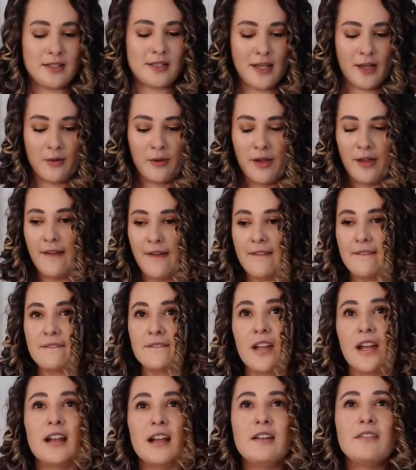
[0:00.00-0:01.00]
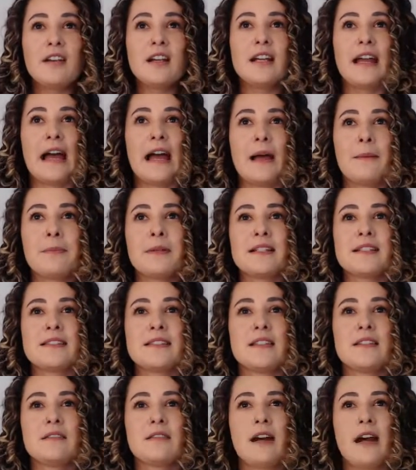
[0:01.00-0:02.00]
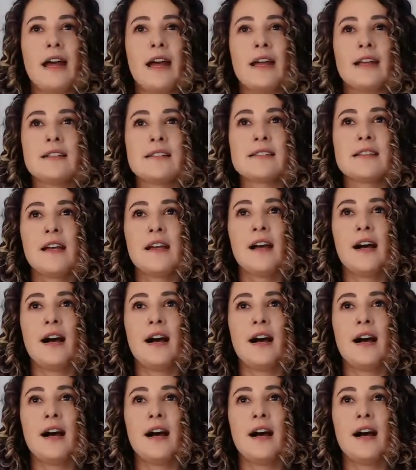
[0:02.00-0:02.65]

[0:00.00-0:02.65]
So very, very happy to see you guys.